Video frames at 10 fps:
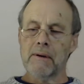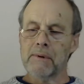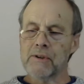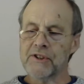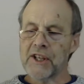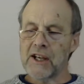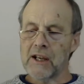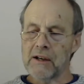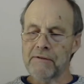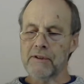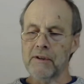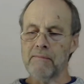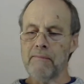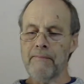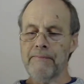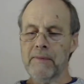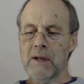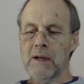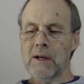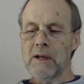because they loved them,
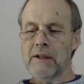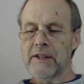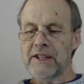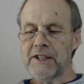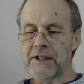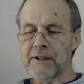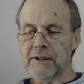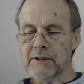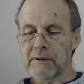they didn't.